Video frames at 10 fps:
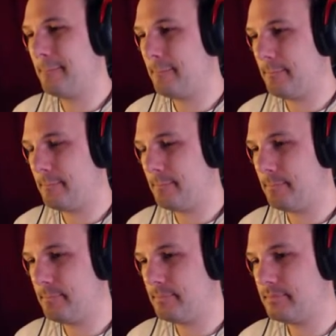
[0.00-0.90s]

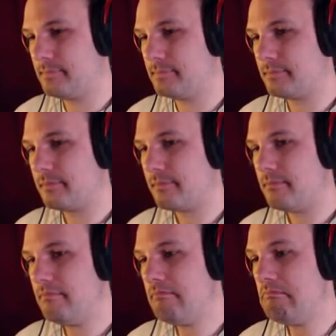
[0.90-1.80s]

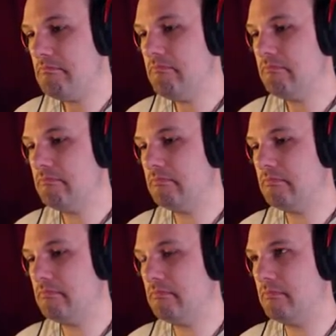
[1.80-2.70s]

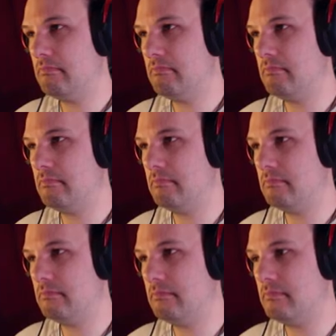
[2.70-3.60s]

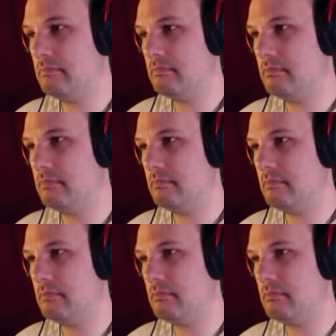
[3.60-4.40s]
This person isn't speaking.